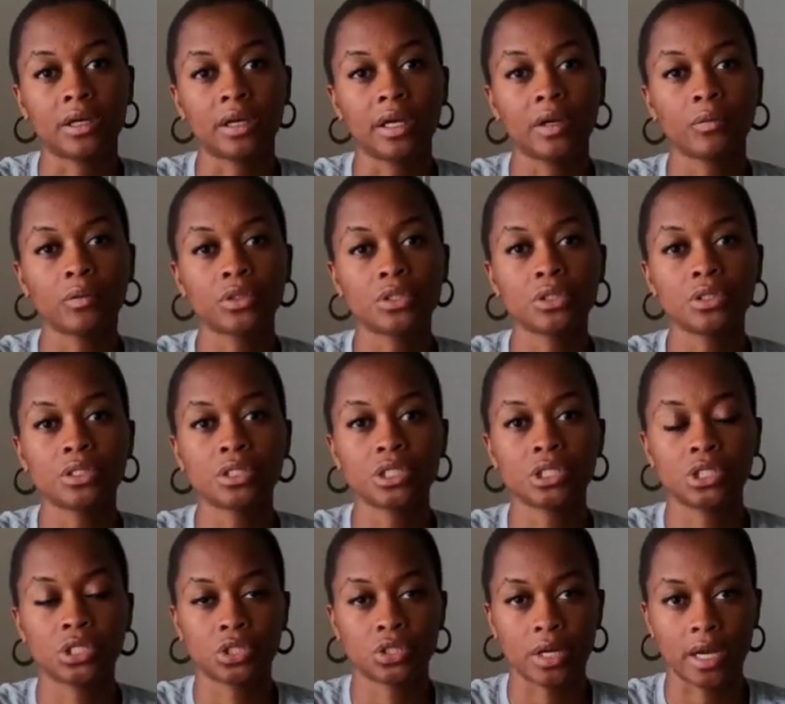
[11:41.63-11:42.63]
It
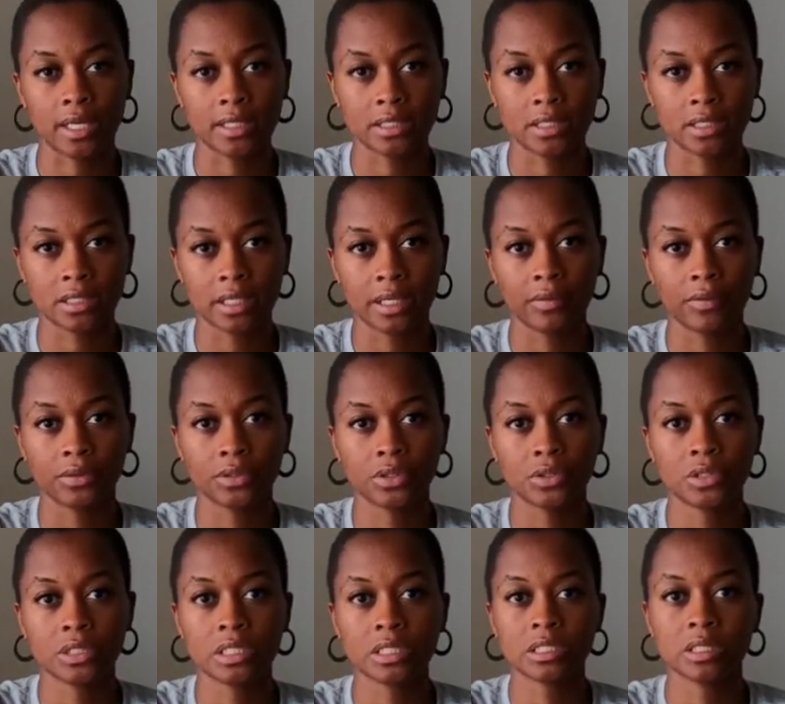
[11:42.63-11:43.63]
reduces stress. It
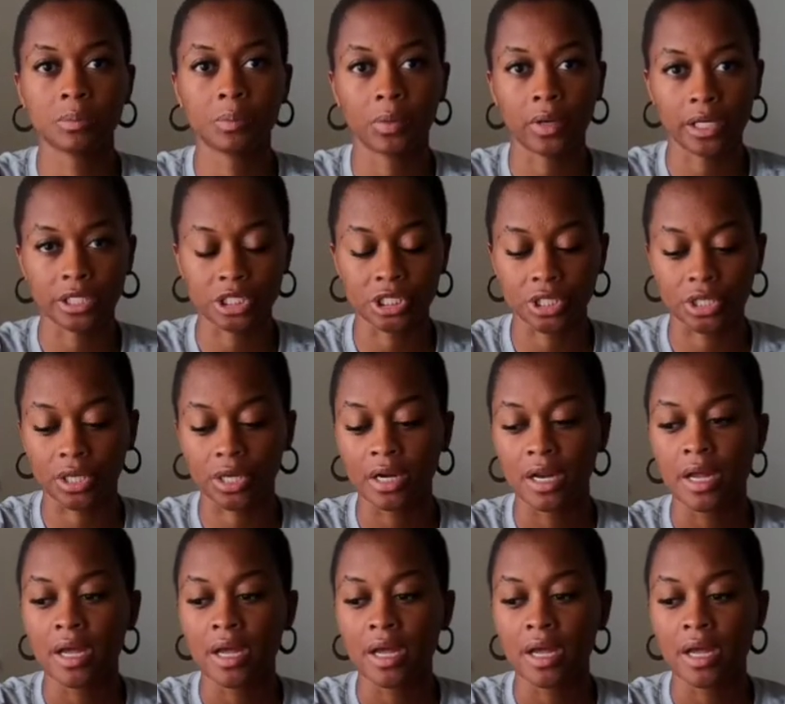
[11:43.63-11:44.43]
reduces the pressure